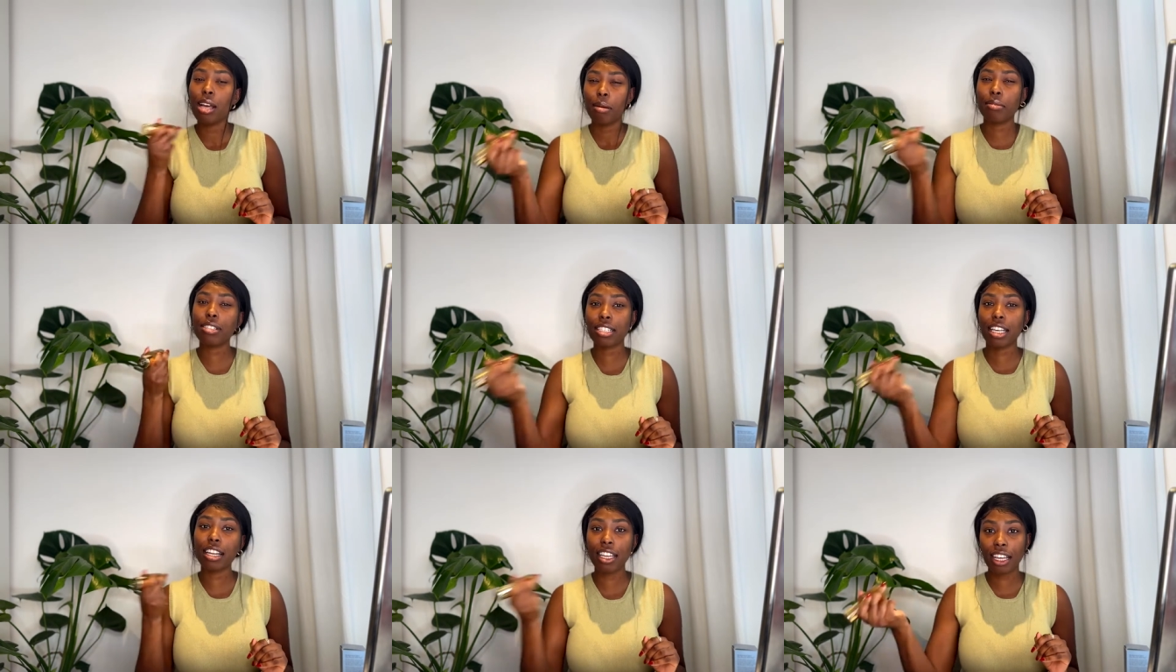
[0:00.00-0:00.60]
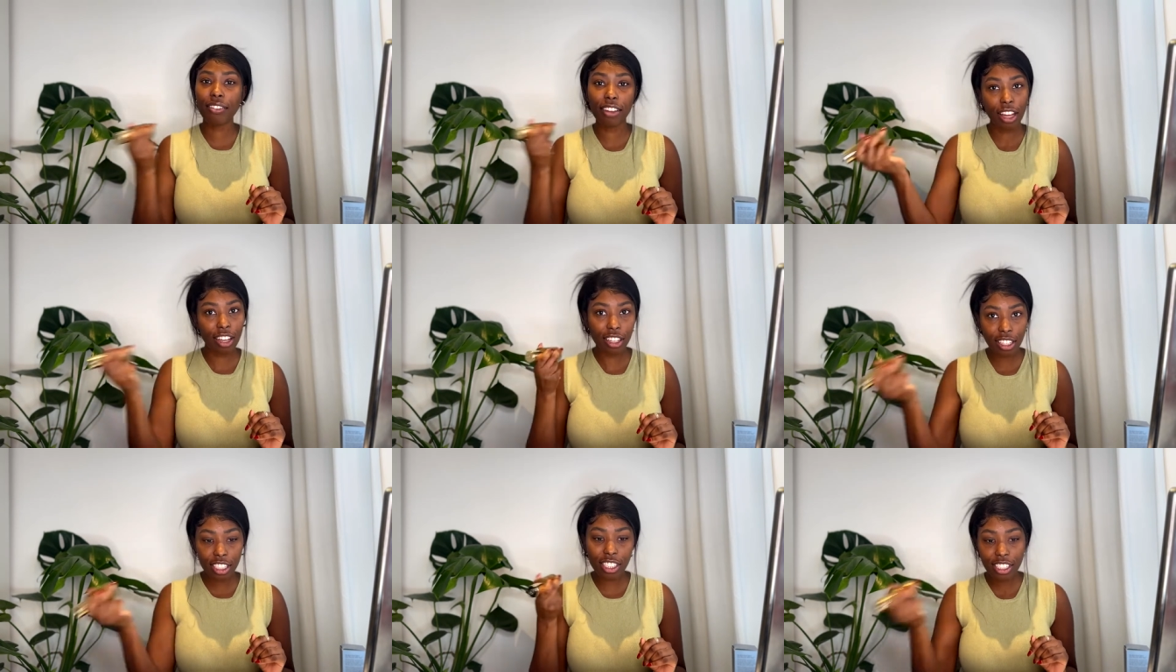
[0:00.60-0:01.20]
I'm just gonna give it a
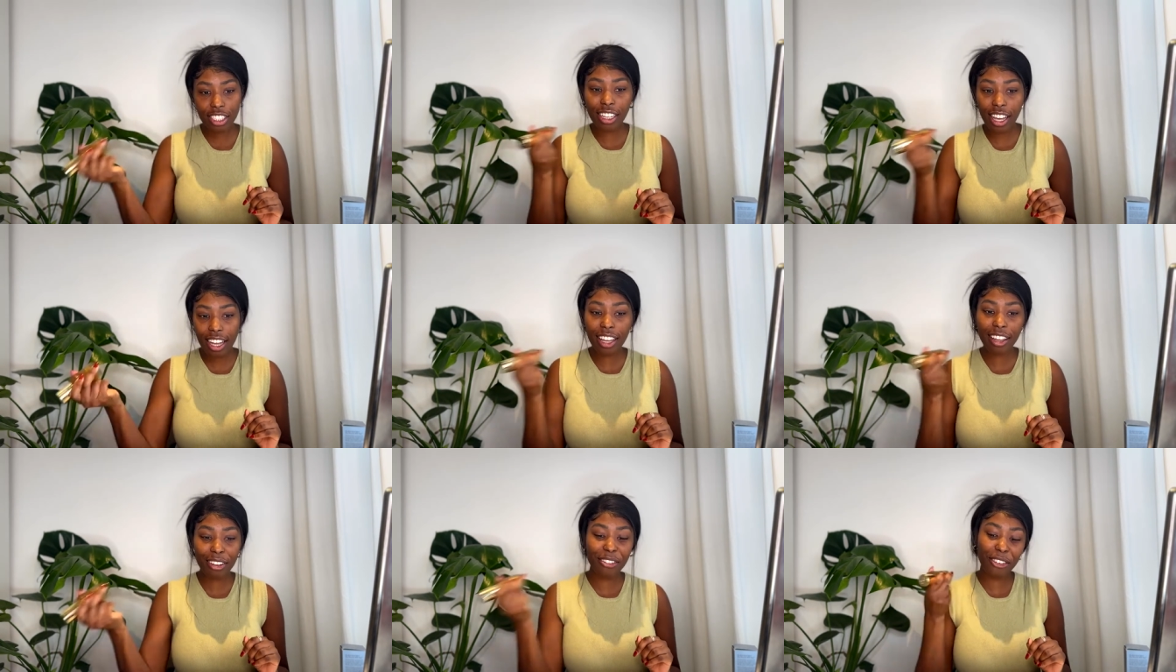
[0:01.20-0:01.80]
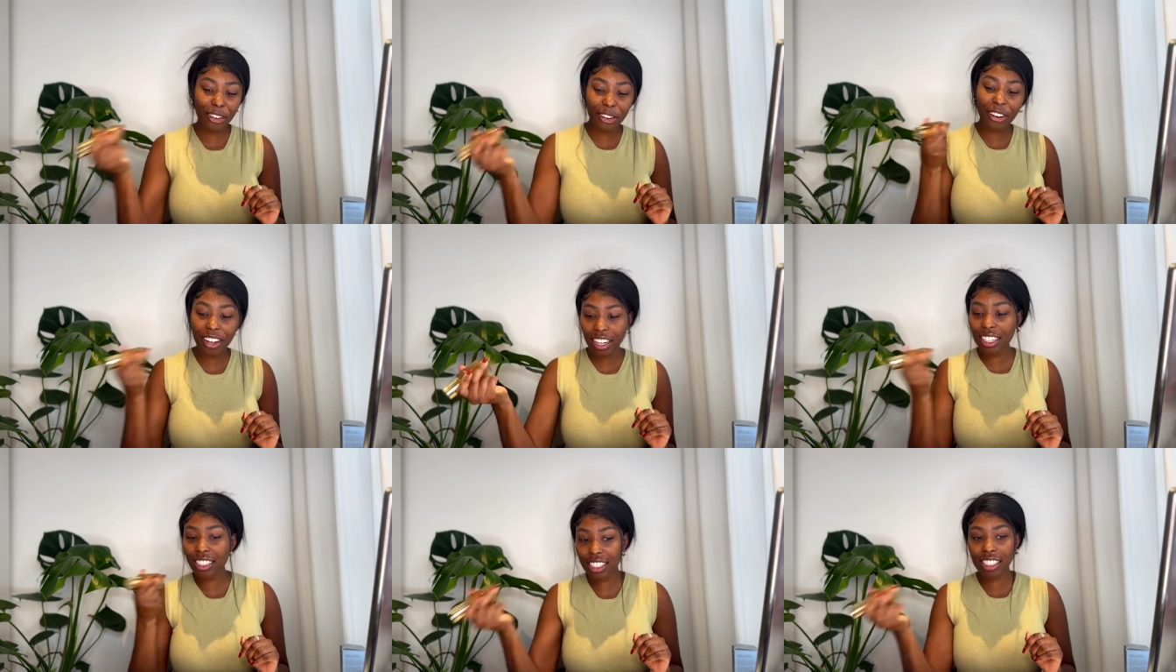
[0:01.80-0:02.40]
good shake, of
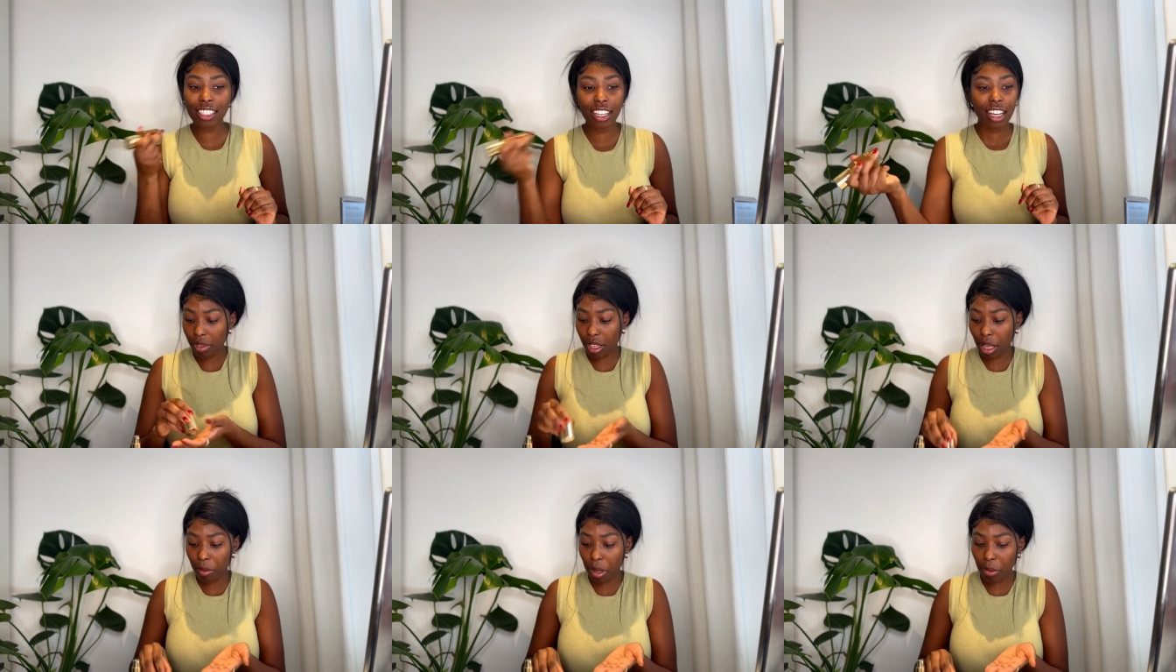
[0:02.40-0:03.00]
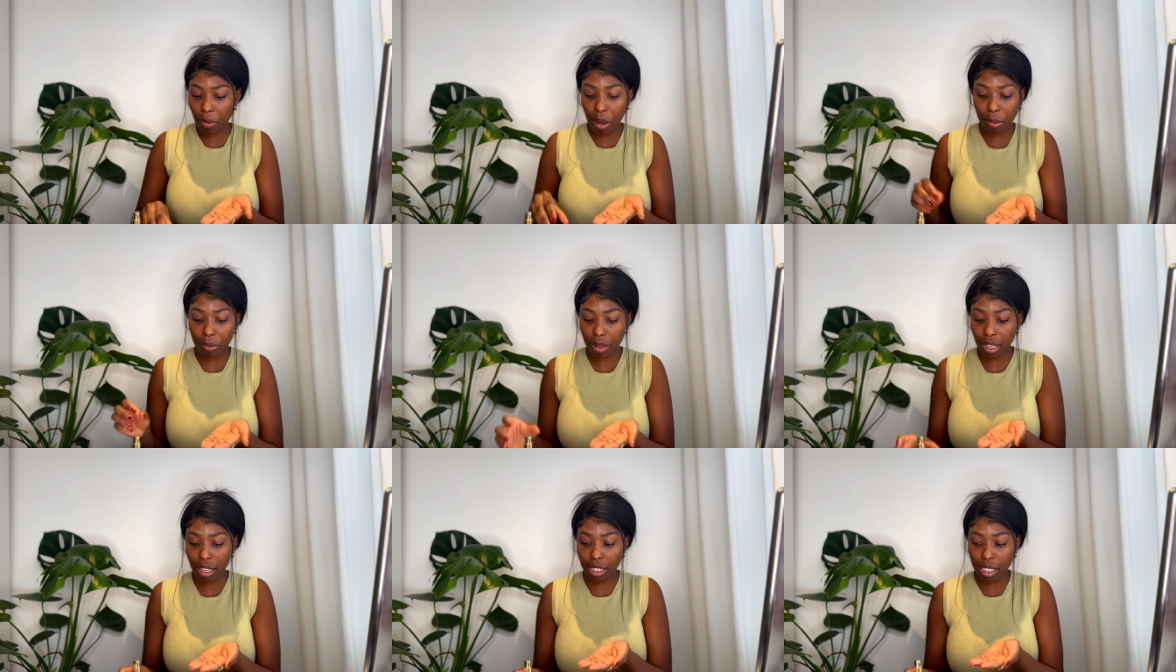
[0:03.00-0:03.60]
course. Let me pump
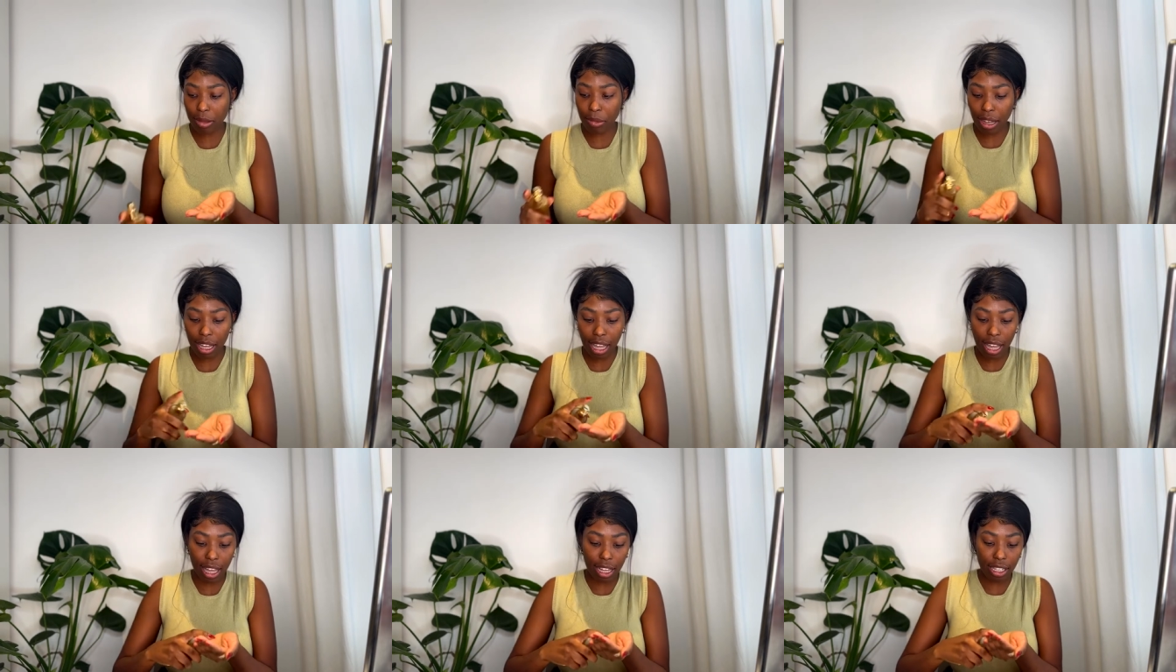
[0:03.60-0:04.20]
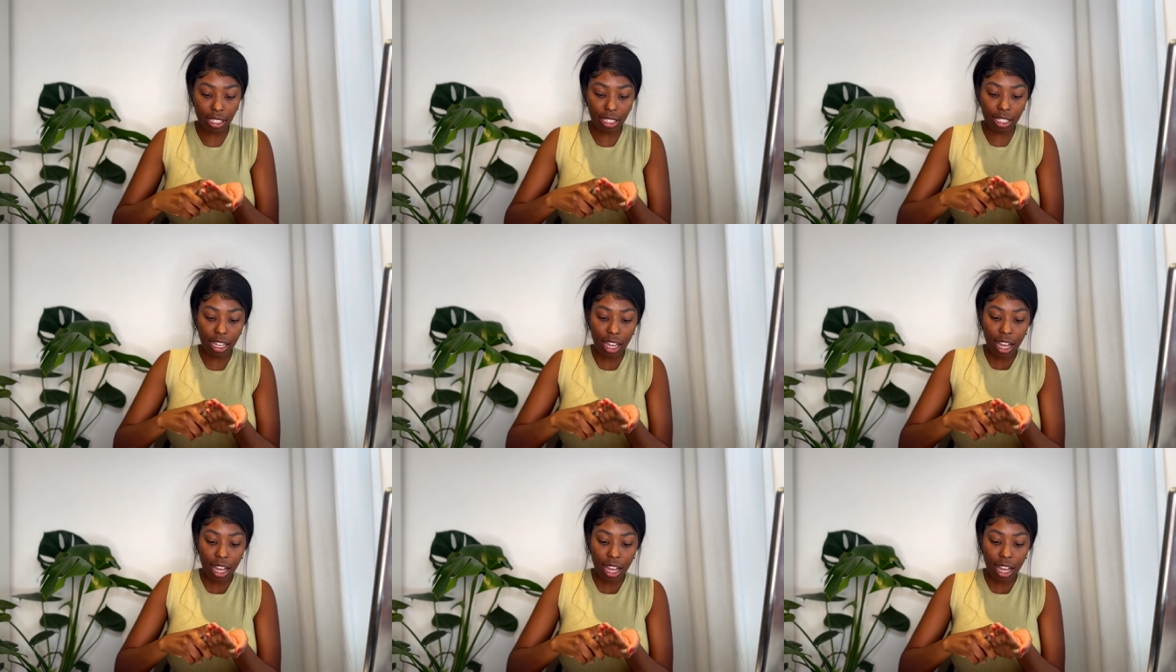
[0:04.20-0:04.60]
it into my hand.